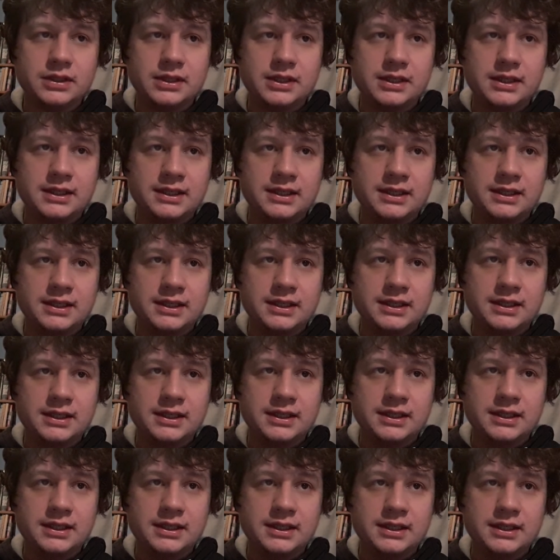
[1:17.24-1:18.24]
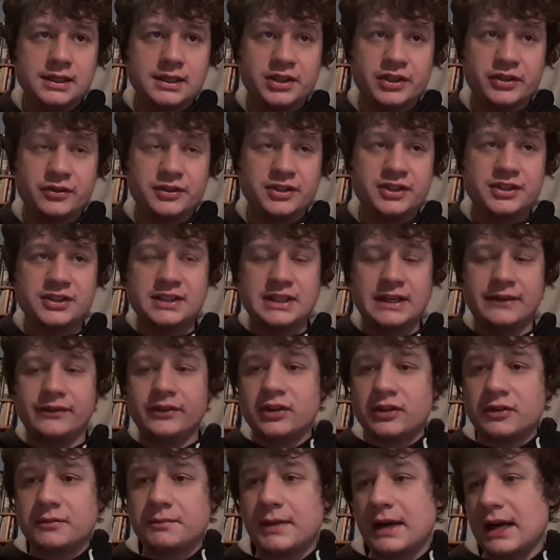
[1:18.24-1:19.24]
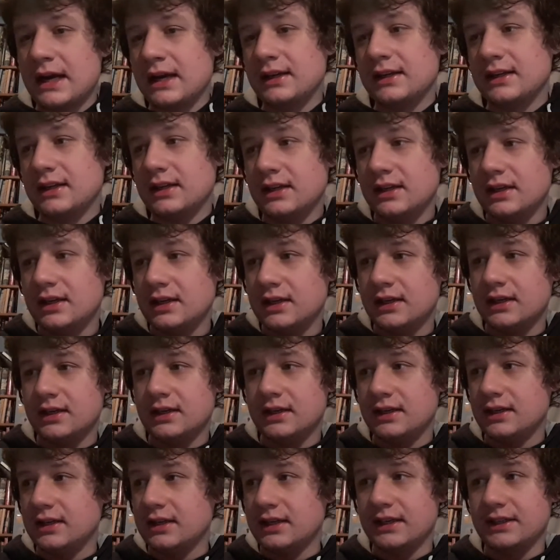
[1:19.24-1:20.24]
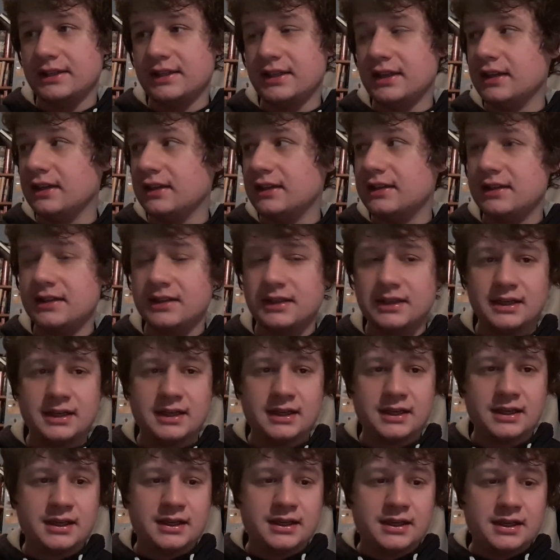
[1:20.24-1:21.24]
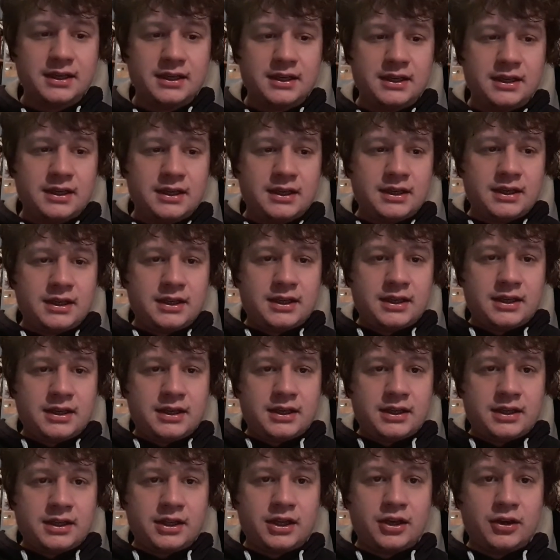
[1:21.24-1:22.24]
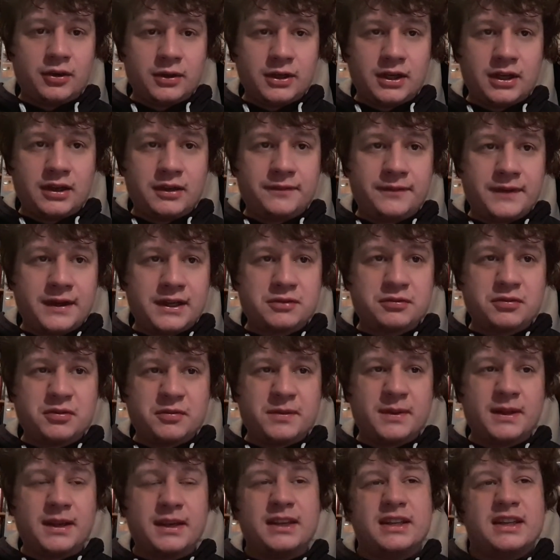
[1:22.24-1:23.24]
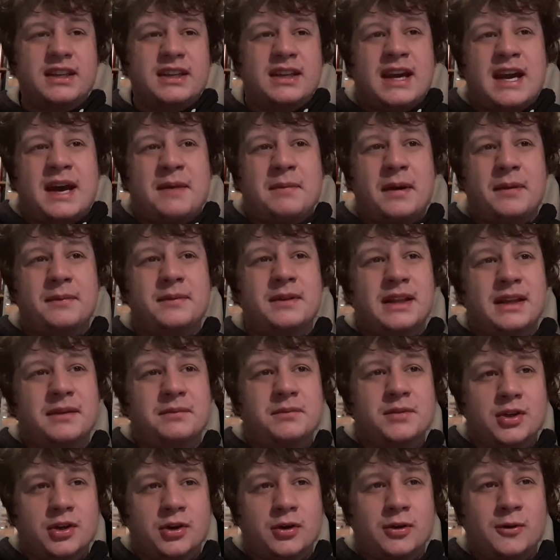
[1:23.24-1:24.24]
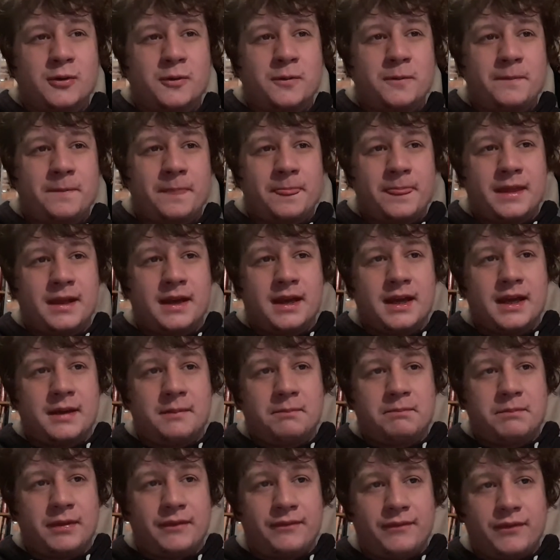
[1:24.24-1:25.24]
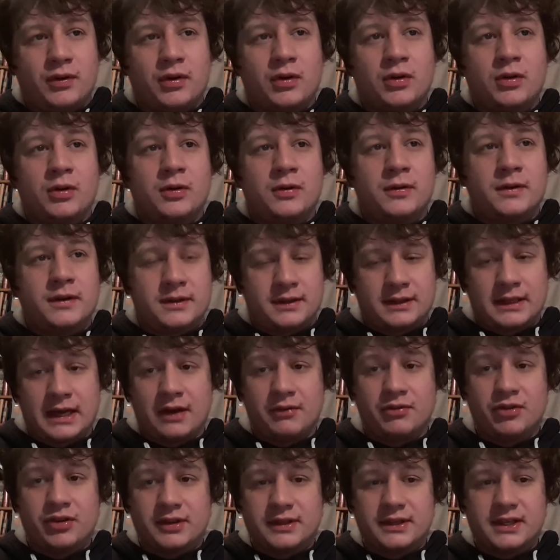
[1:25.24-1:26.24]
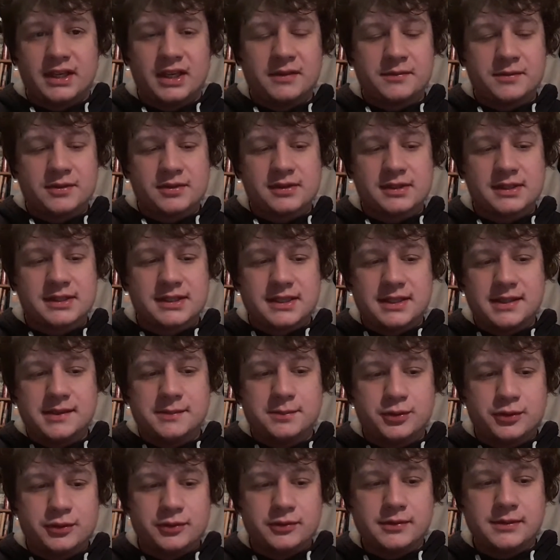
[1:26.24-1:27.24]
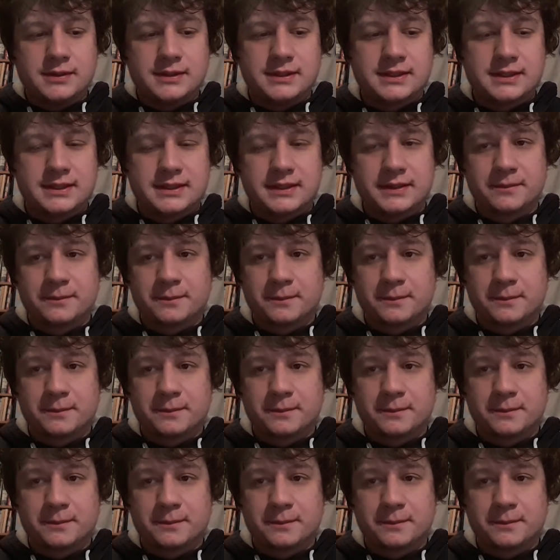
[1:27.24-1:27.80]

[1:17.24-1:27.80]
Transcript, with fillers: And, um, you know, he's just never looked back. I think, you know, a lot of fans would be thinking, yeah, I might be letting go. Uh, before that run of games under Steve Bruce,